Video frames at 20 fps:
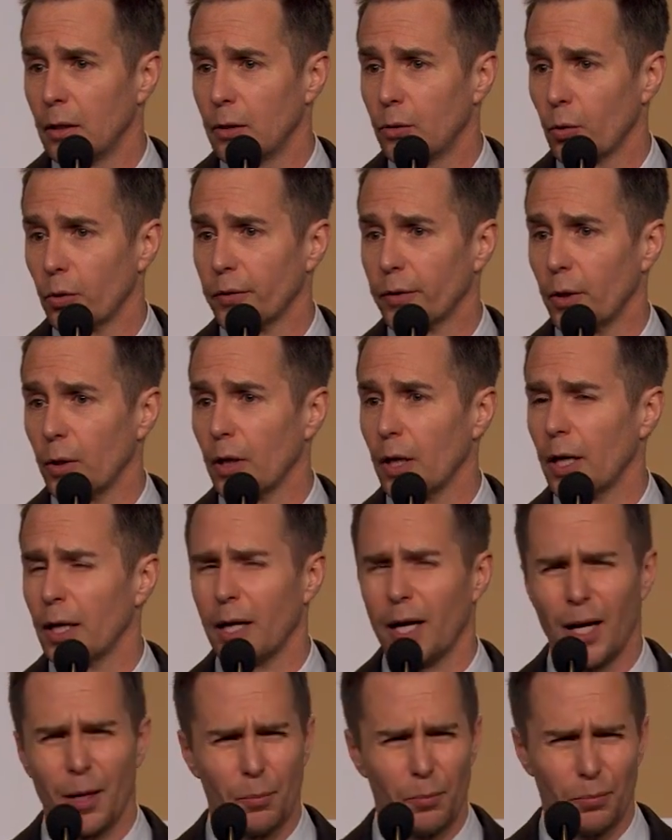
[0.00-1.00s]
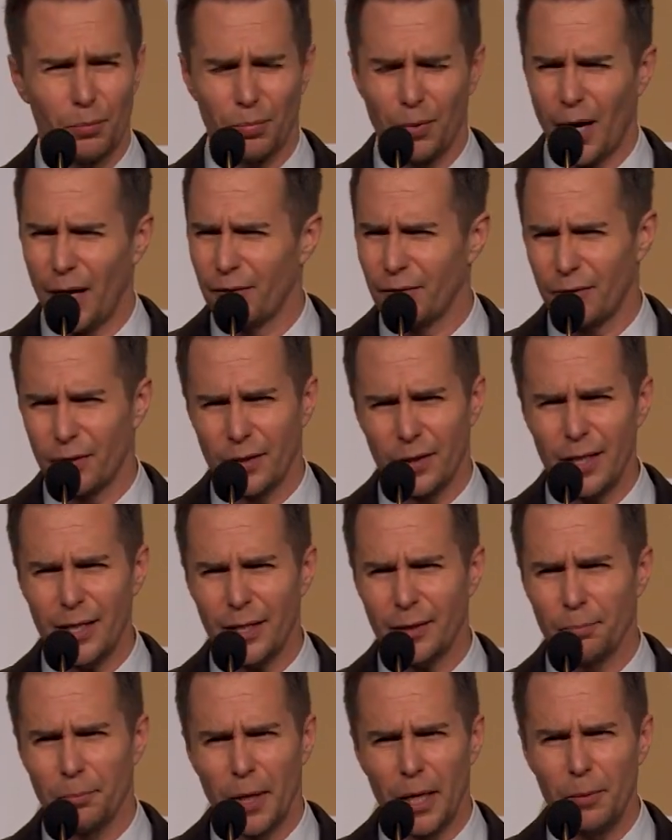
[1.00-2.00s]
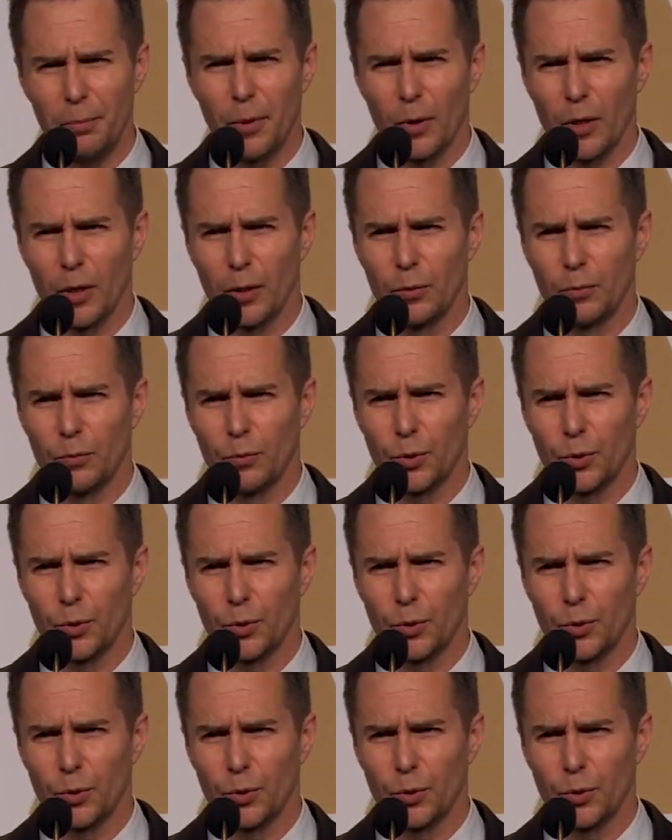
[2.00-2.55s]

North Carolina, and I think Mayberry